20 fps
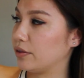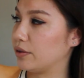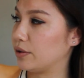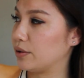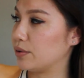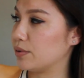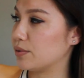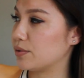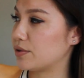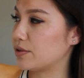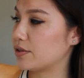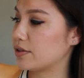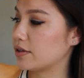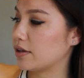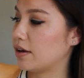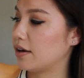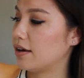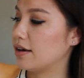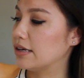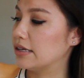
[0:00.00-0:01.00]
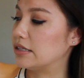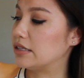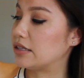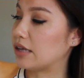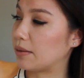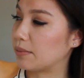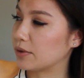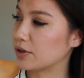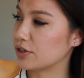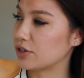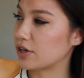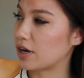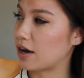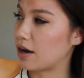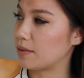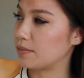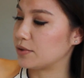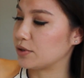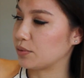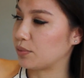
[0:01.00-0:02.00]
loose summer
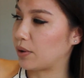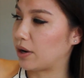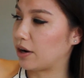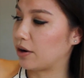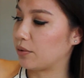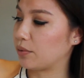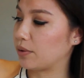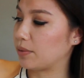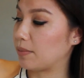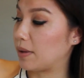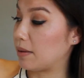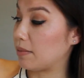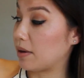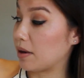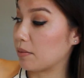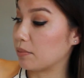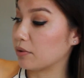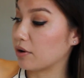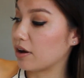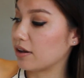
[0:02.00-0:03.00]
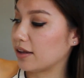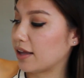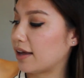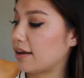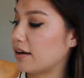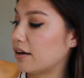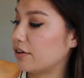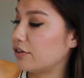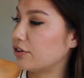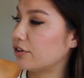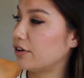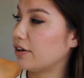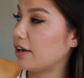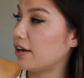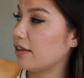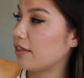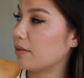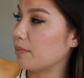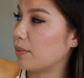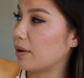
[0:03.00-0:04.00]
top to wear with maybe a bralette
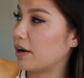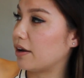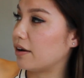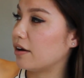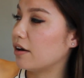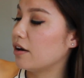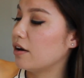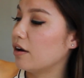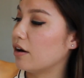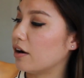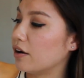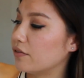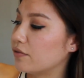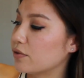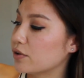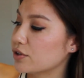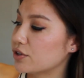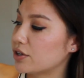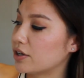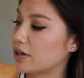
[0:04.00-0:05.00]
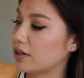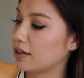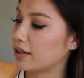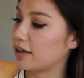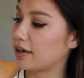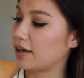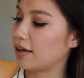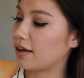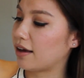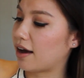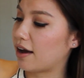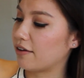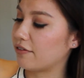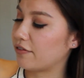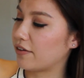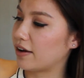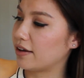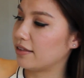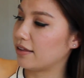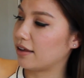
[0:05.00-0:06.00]
underneath, but unfortunately I
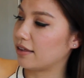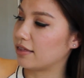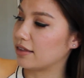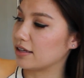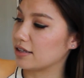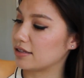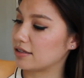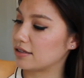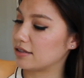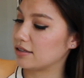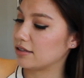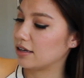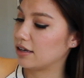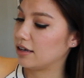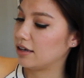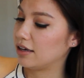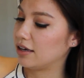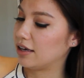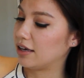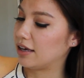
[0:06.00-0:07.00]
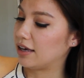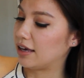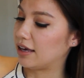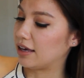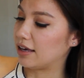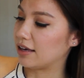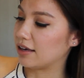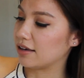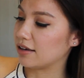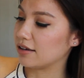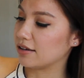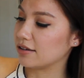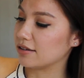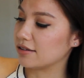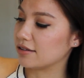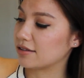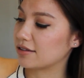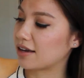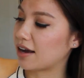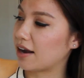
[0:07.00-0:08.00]
find that this
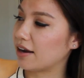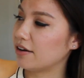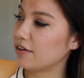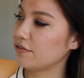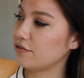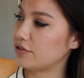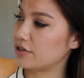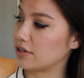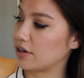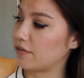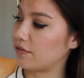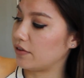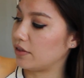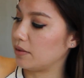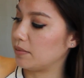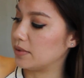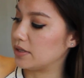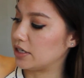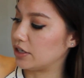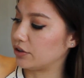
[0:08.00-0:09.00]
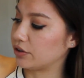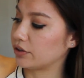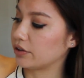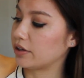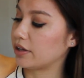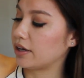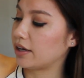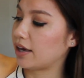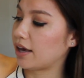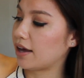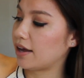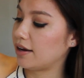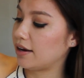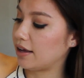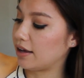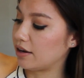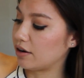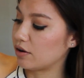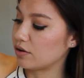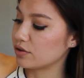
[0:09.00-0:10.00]
is kind of stiff in the material again,
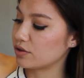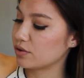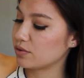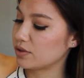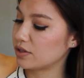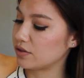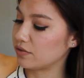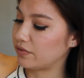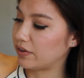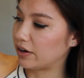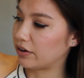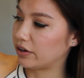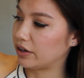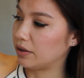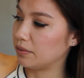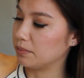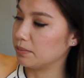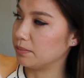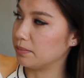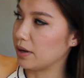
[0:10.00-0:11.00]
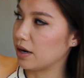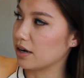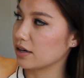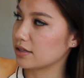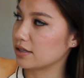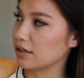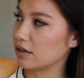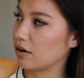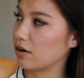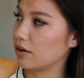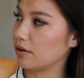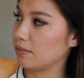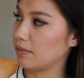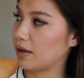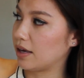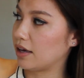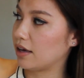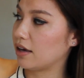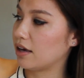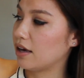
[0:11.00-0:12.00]
and also it's very boxy on
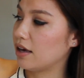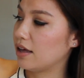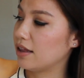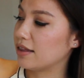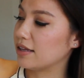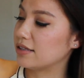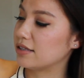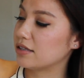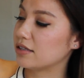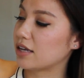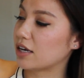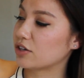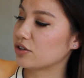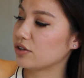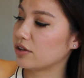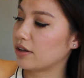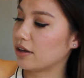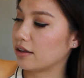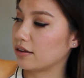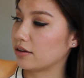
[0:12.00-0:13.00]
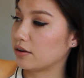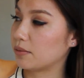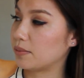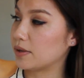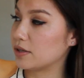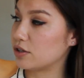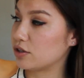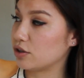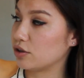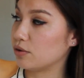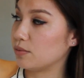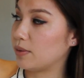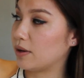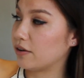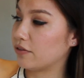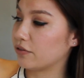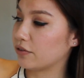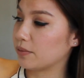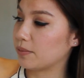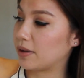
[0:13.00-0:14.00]
me. This is actually a little bit too
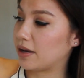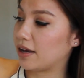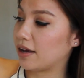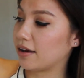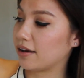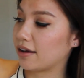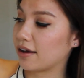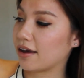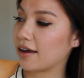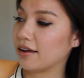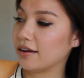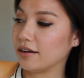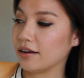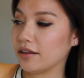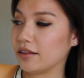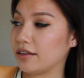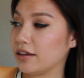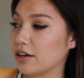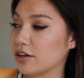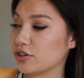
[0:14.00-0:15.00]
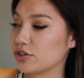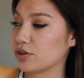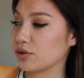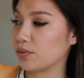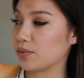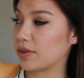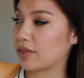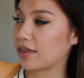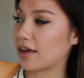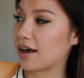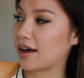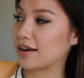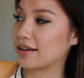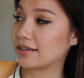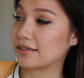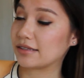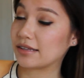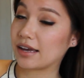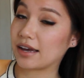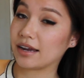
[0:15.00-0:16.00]
big for me. Again, the issue with that
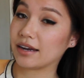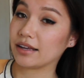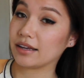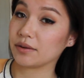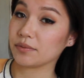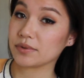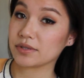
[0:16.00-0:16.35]
is that it